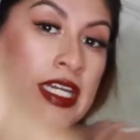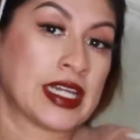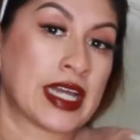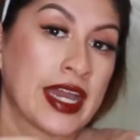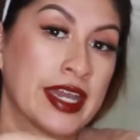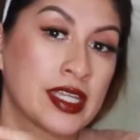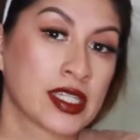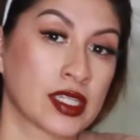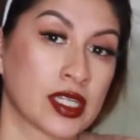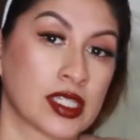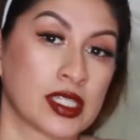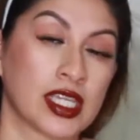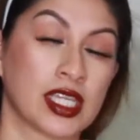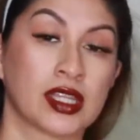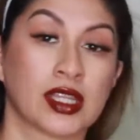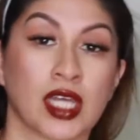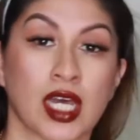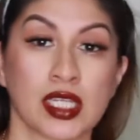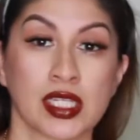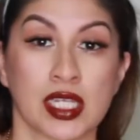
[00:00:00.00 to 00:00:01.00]
nice because
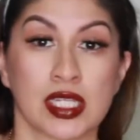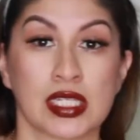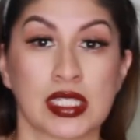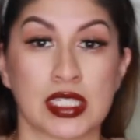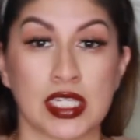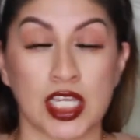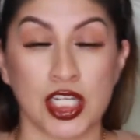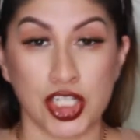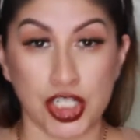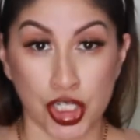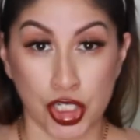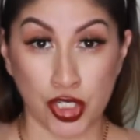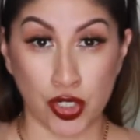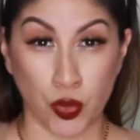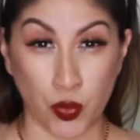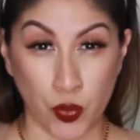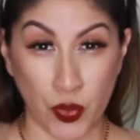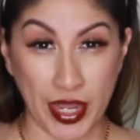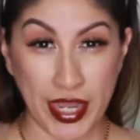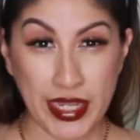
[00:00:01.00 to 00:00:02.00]
it does cinch
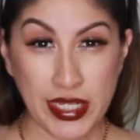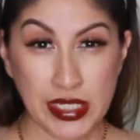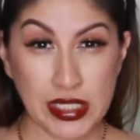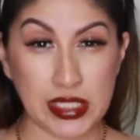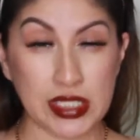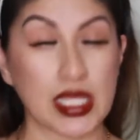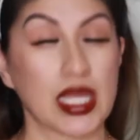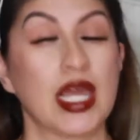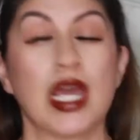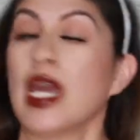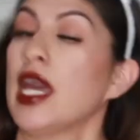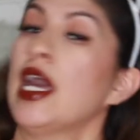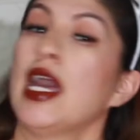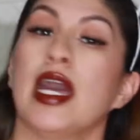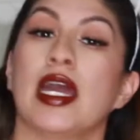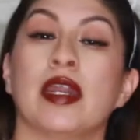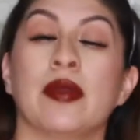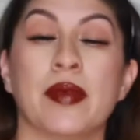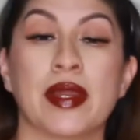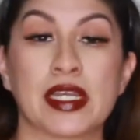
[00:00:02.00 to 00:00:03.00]
your waist
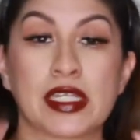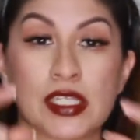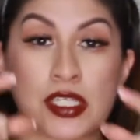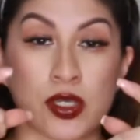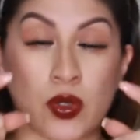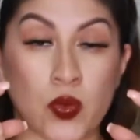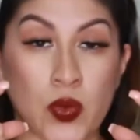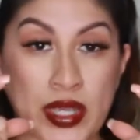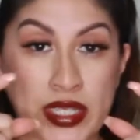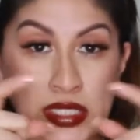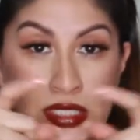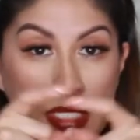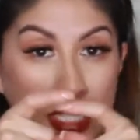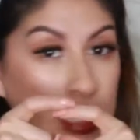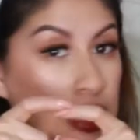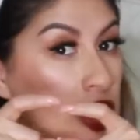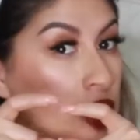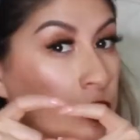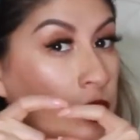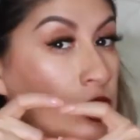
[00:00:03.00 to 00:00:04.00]
and it makes your waist
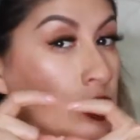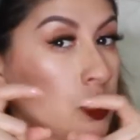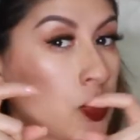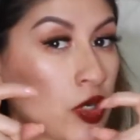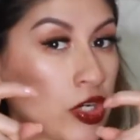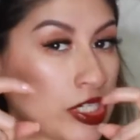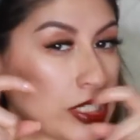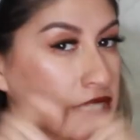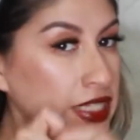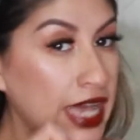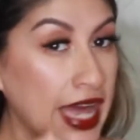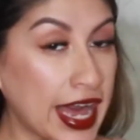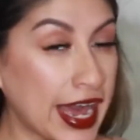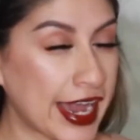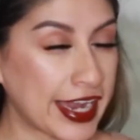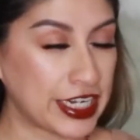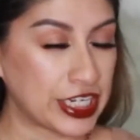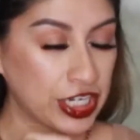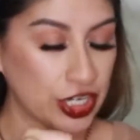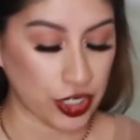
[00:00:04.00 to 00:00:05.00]
a little bit more
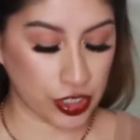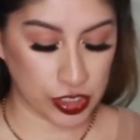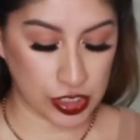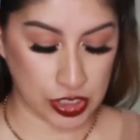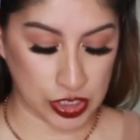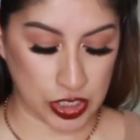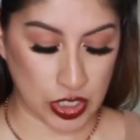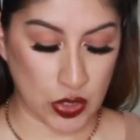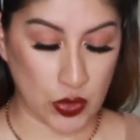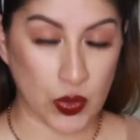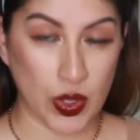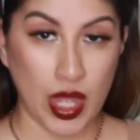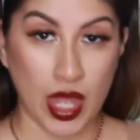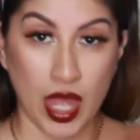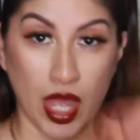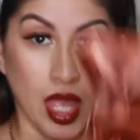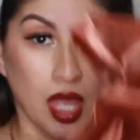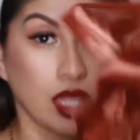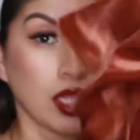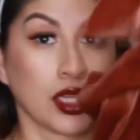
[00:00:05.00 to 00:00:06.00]
tinier, so.
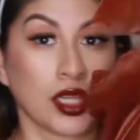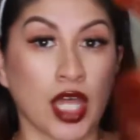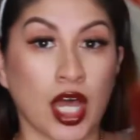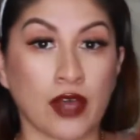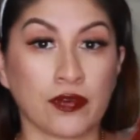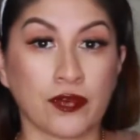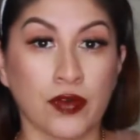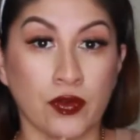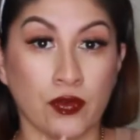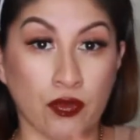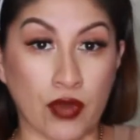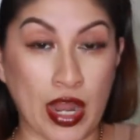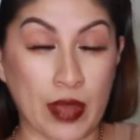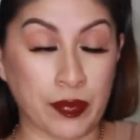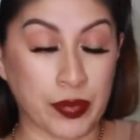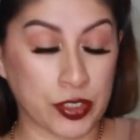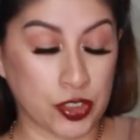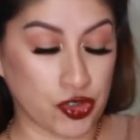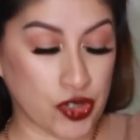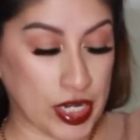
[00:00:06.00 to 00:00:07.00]
Love
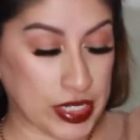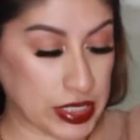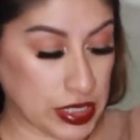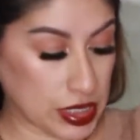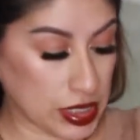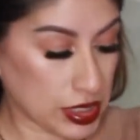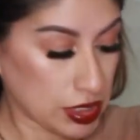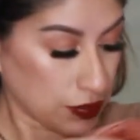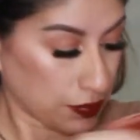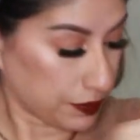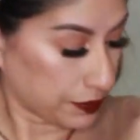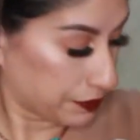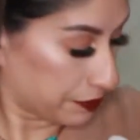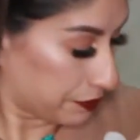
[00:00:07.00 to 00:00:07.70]
wrap dresses.